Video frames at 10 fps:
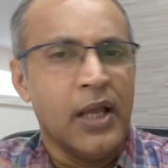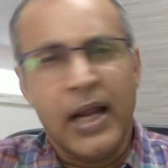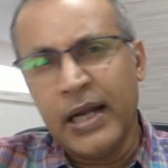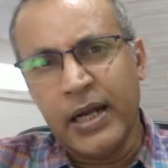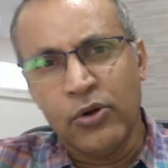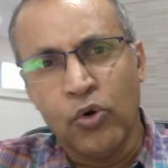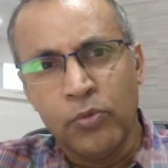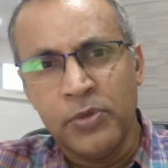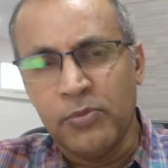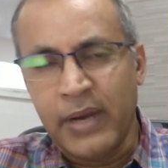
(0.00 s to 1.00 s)
and at
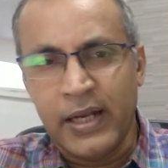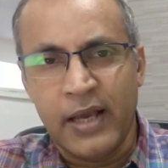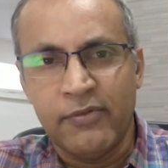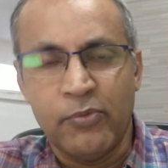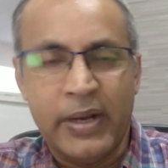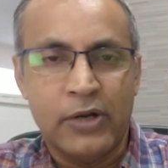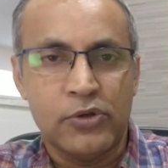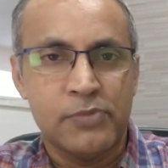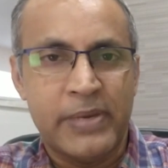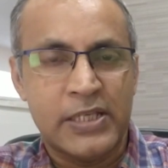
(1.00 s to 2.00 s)
home you might have a
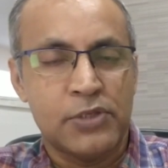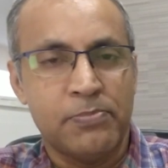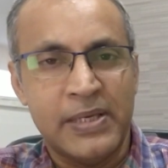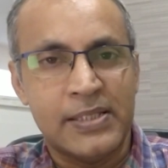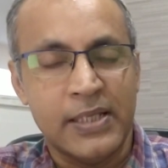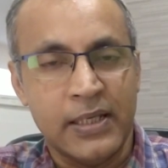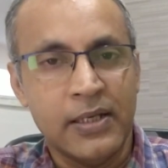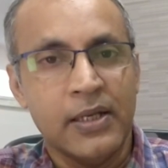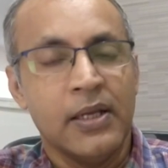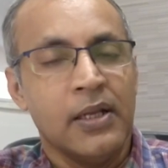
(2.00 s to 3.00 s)
Windows-based PC.
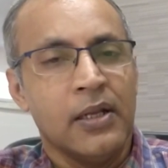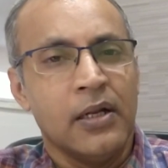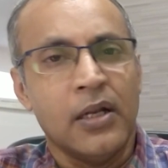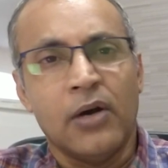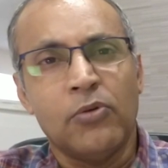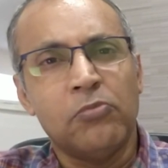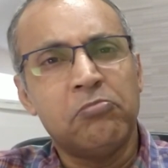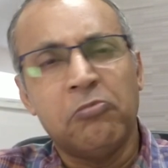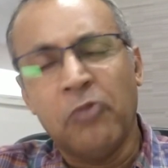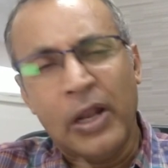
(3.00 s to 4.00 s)

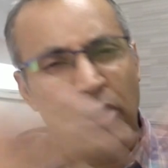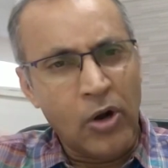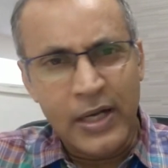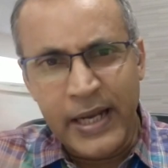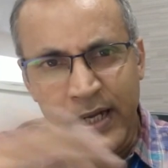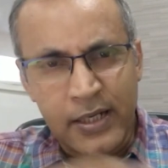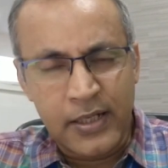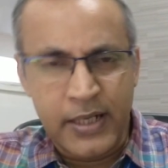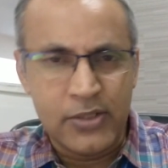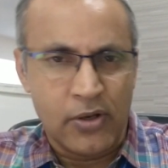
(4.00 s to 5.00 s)
Now, while all
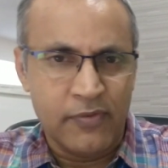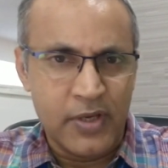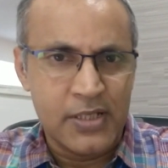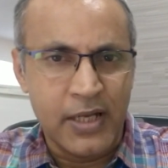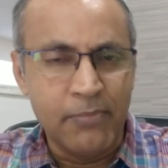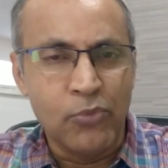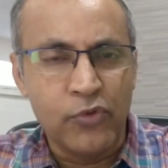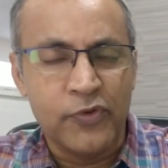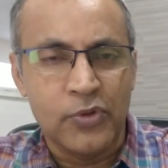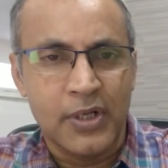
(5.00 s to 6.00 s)
data has obviously
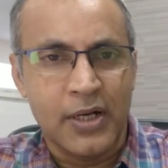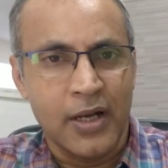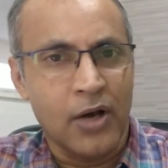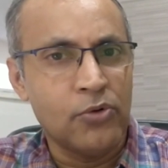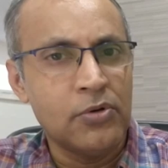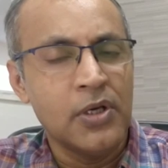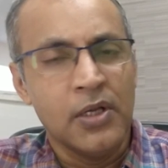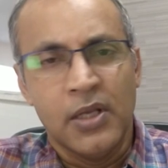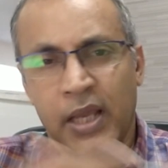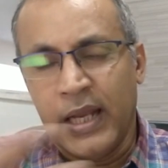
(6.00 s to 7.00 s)
moved to the
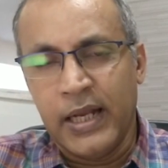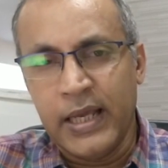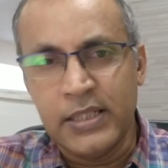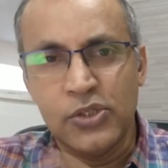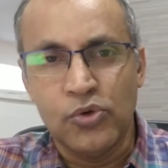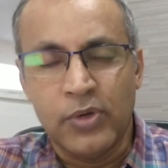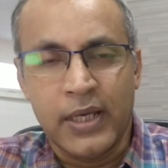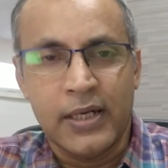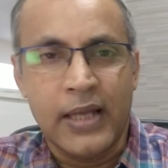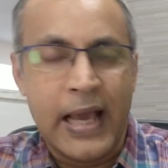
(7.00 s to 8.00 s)
cloud and hence you
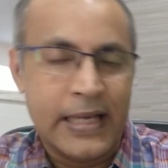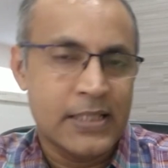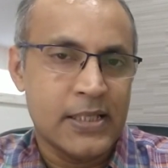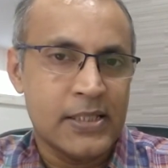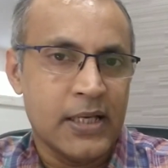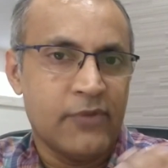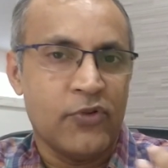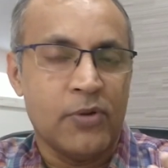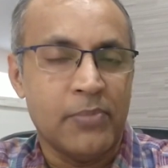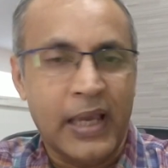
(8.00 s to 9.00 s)
can access it
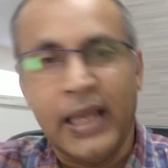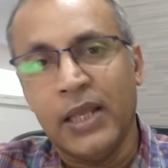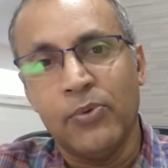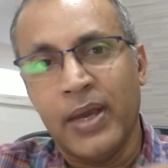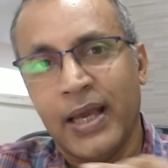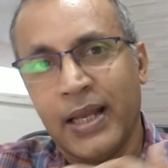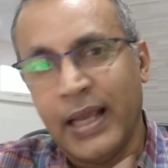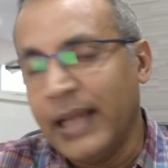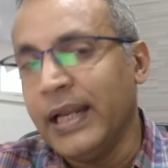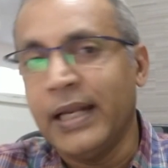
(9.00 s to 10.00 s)
from
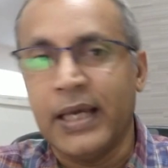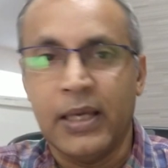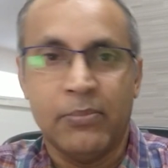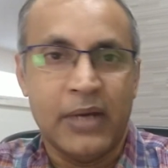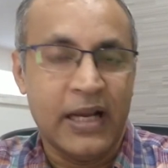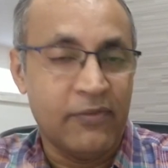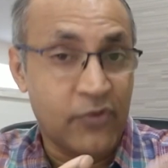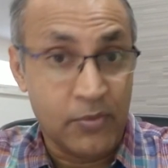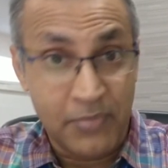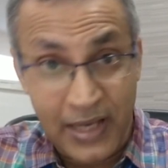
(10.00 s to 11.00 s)
anywhere, anytime,
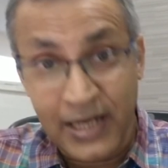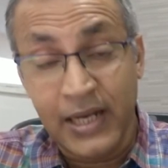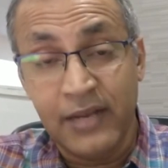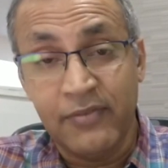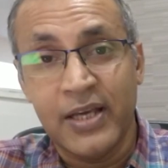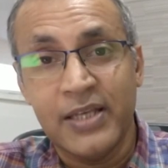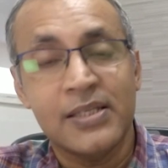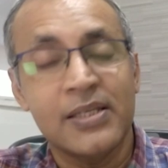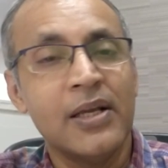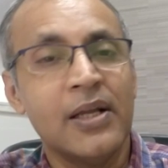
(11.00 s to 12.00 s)
and from any
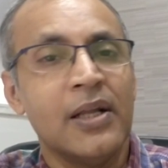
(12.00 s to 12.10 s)
device,